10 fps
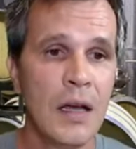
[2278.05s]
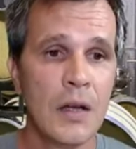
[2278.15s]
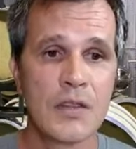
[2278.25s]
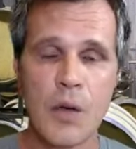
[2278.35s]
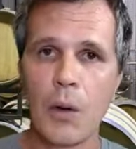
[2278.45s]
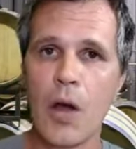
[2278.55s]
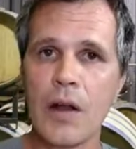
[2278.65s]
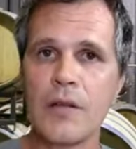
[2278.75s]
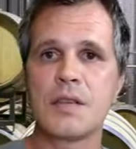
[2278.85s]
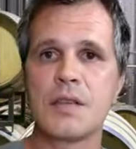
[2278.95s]
So a lot of
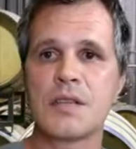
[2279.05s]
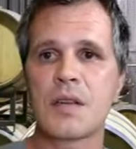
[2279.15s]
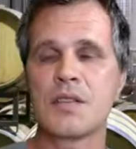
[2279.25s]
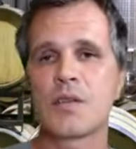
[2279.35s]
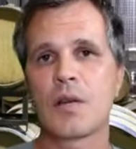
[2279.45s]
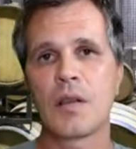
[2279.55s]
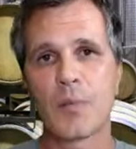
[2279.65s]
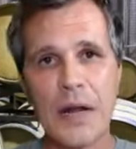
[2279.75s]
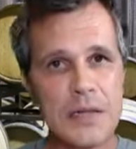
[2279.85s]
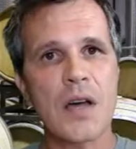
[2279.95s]
it is is sort of the
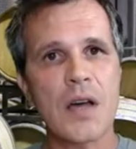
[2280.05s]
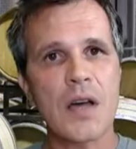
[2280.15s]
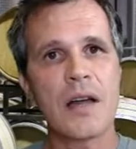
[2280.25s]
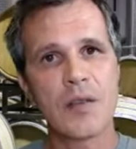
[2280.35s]
practical side of it,